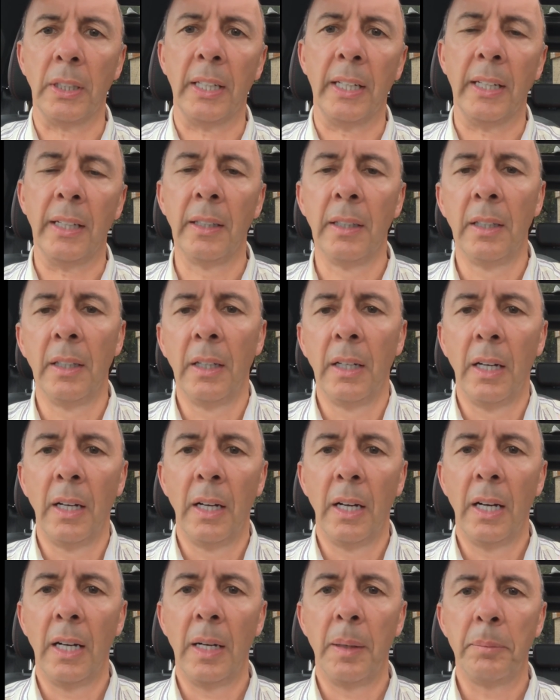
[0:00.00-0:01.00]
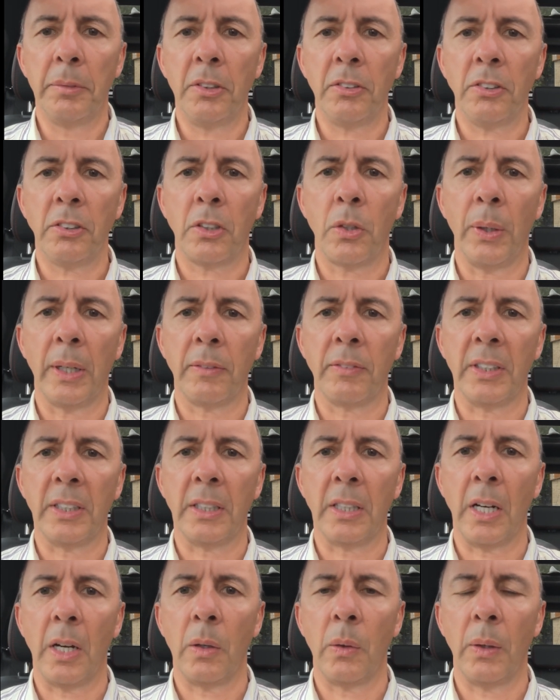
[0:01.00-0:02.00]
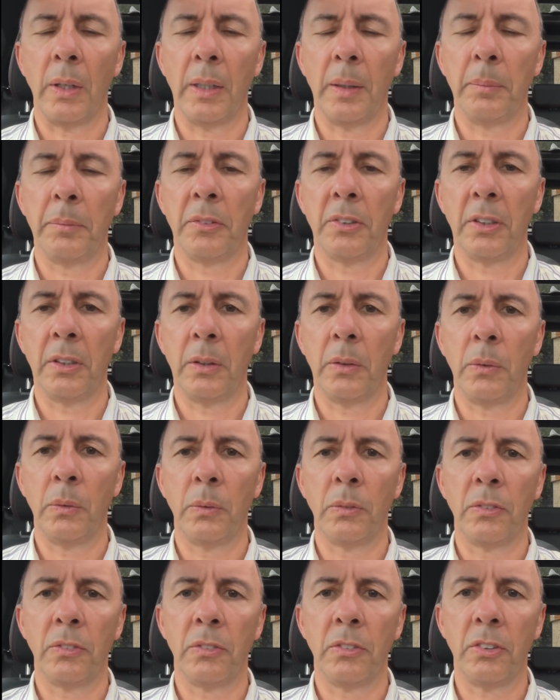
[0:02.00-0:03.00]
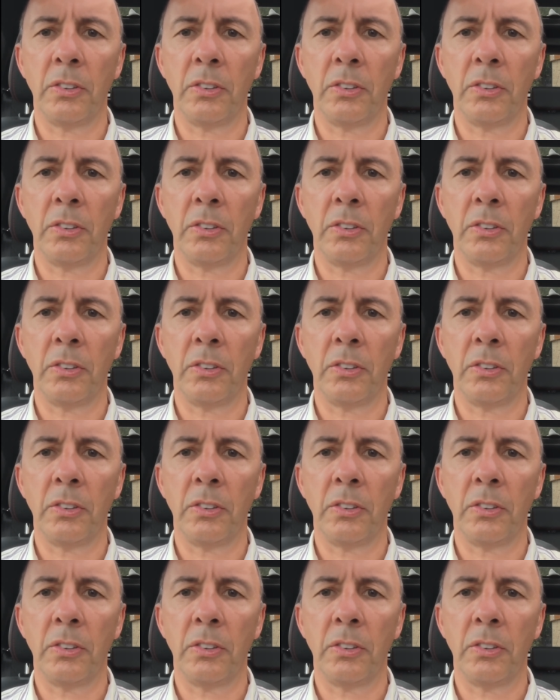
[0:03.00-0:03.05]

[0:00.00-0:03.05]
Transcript: here. Just a quick video to